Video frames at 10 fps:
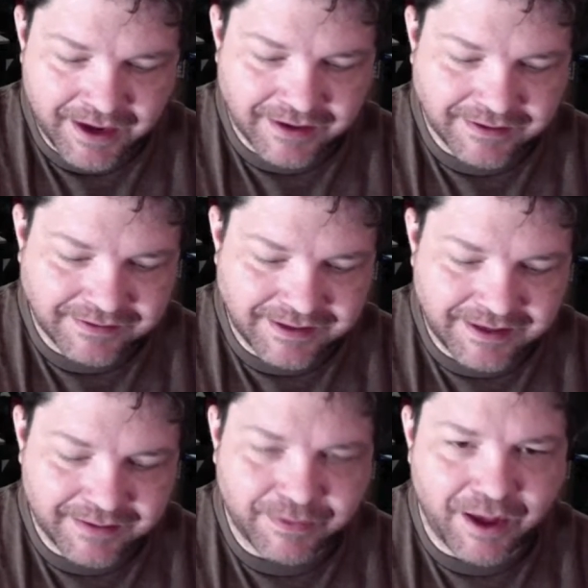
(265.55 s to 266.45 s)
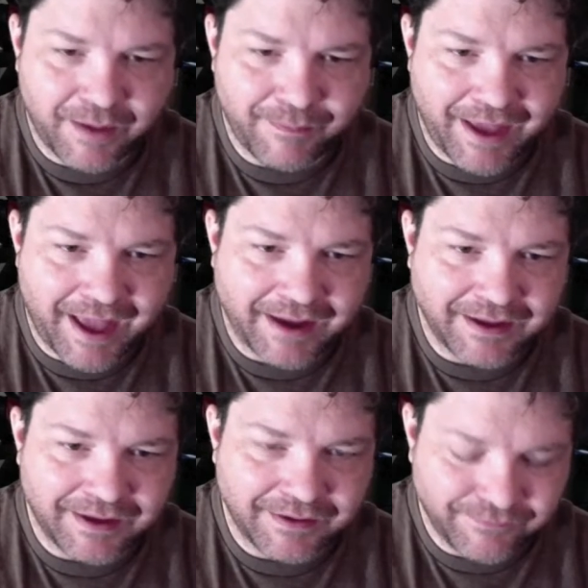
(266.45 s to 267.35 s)
and to see him come
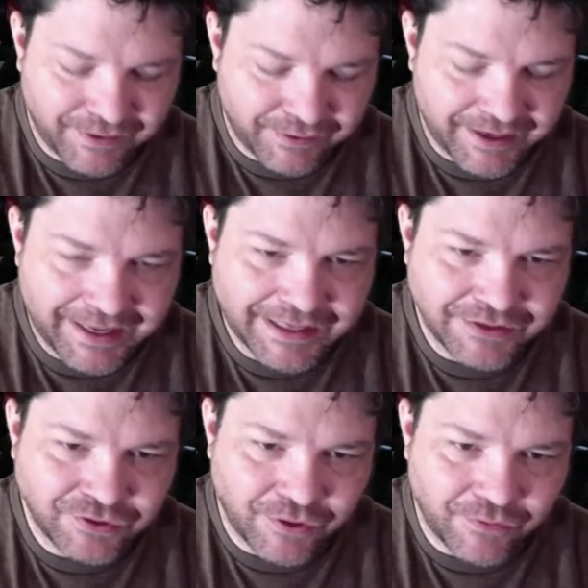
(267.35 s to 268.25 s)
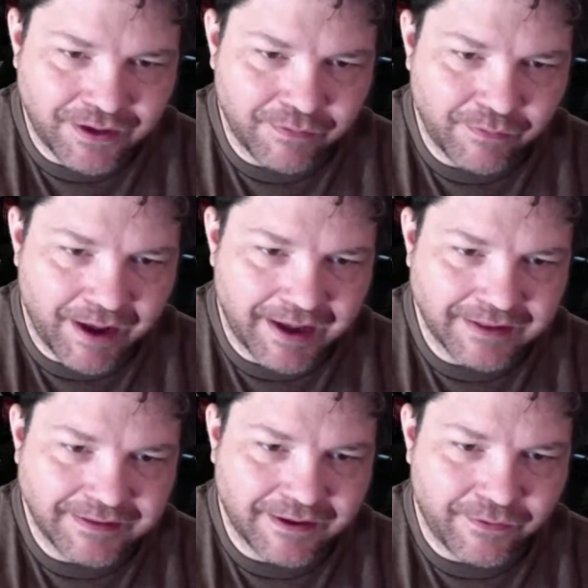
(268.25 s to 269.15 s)
back in a very in-jokey way
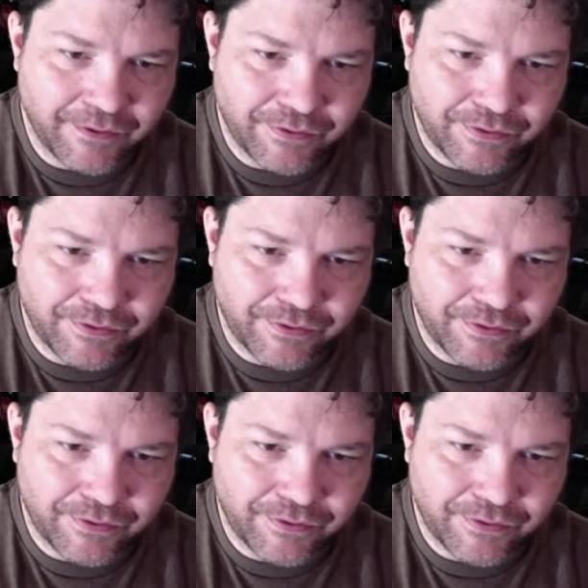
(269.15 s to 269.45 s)
and tell the